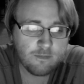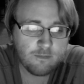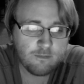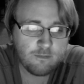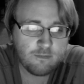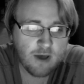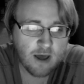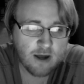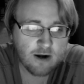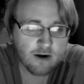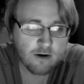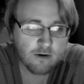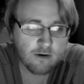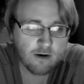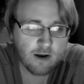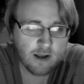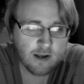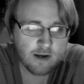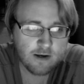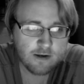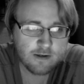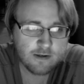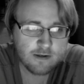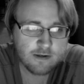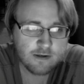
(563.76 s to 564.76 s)
better
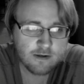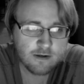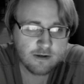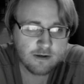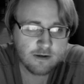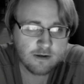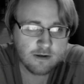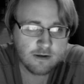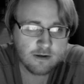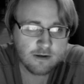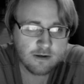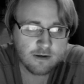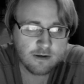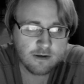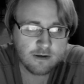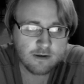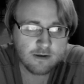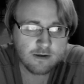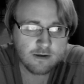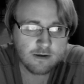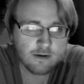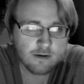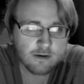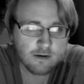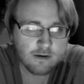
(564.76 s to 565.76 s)
at
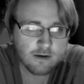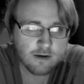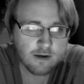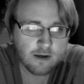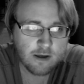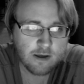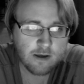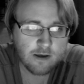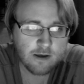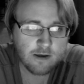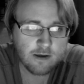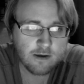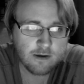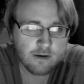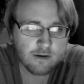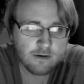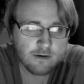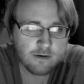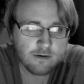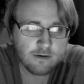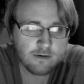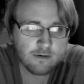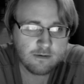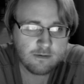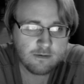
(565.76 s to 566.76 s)

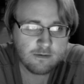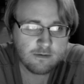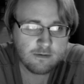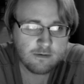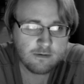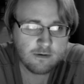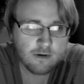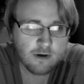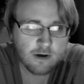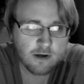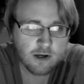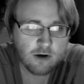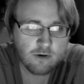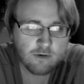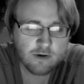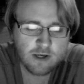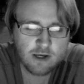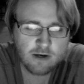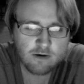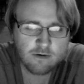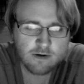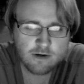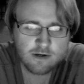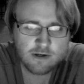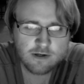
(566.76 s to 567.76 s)
a
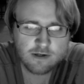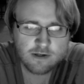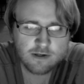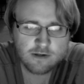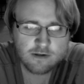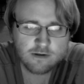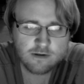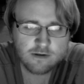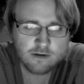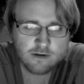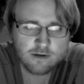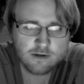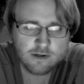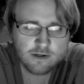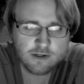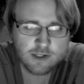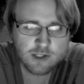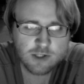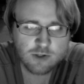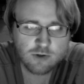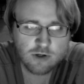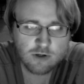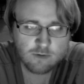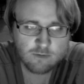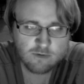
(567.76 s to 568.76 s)
coherent
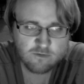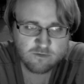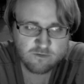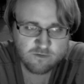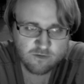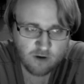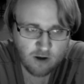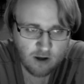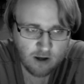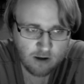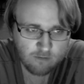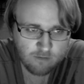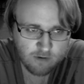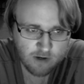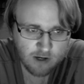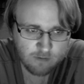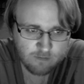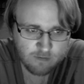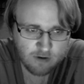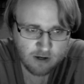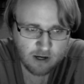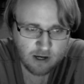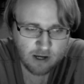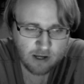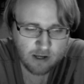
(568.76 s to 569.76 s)
stream of thought when
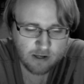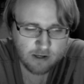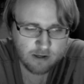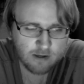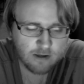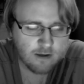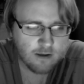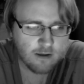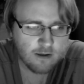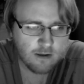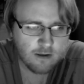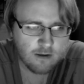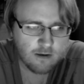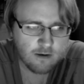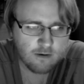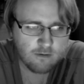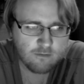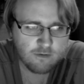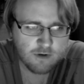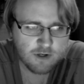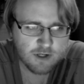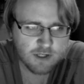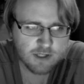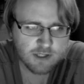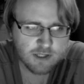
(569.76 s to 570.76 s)
I'm high,
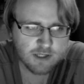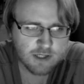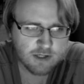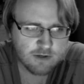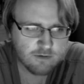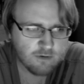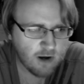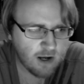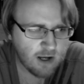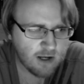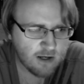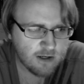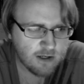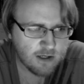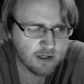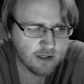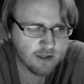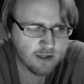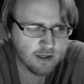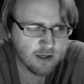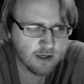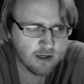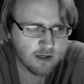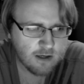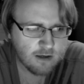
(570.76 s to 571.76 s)
which is a
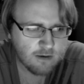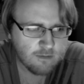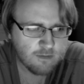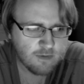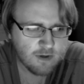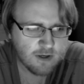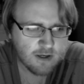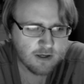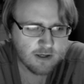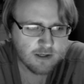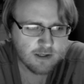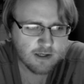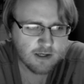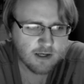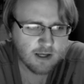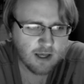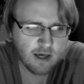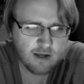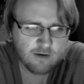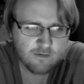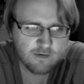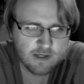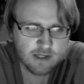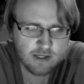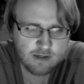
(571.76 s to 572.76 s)
strange thing because it
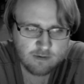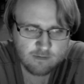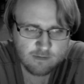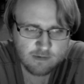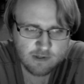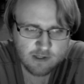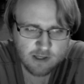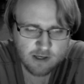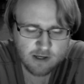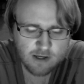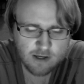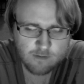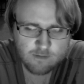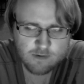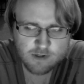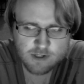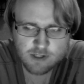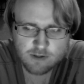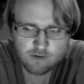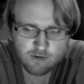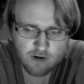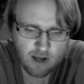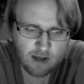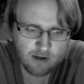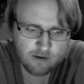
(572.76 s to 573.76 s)
kind of seems like I'm
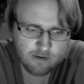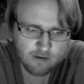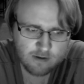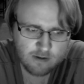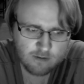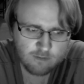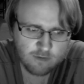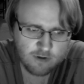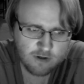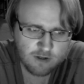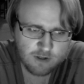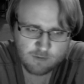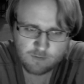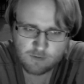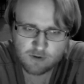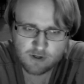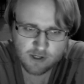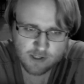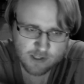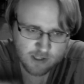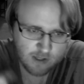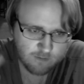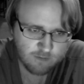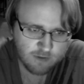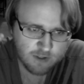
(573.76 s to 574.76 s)
distracted, but it's
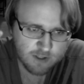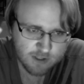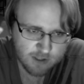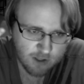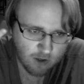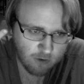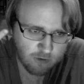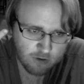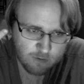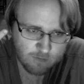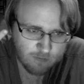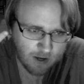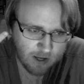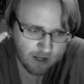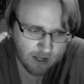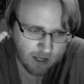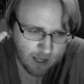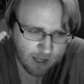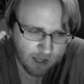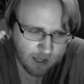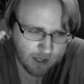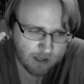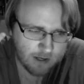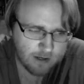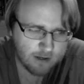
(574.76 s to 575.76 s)
because I'm so in my
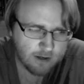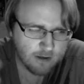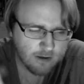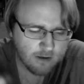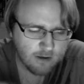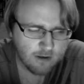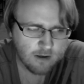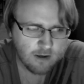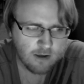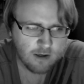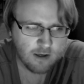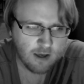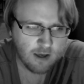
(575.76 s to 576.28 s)
head,